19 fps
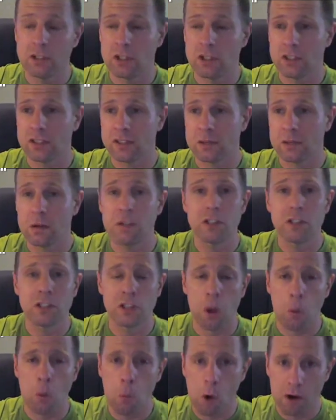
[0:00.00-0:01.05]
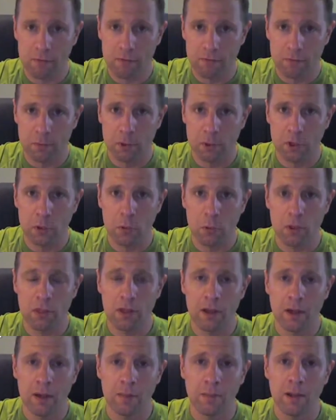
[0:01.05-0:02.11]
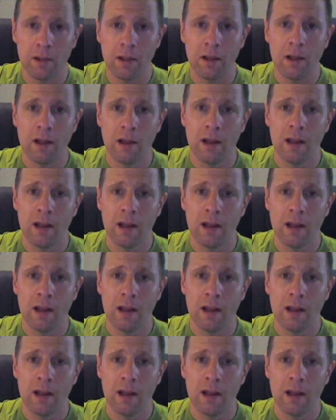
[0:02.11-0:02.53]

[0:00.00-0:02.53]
just somewhat familiar with them,